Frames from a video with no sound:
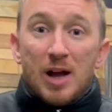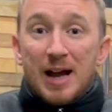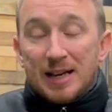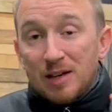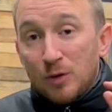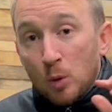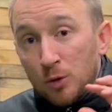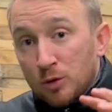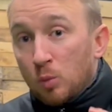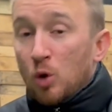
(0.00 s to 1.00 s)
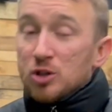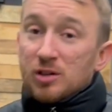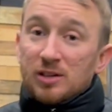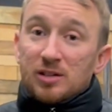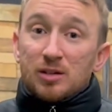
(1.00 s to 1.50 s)
And if you want to watch
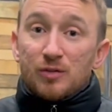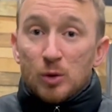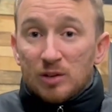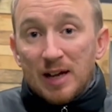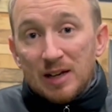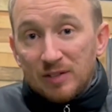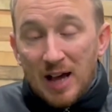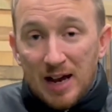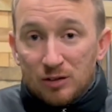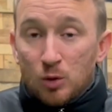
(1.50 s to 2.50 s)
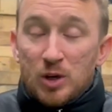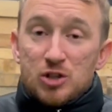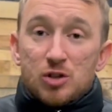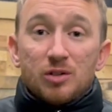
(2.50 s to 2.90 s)
these interviews live and ask questions,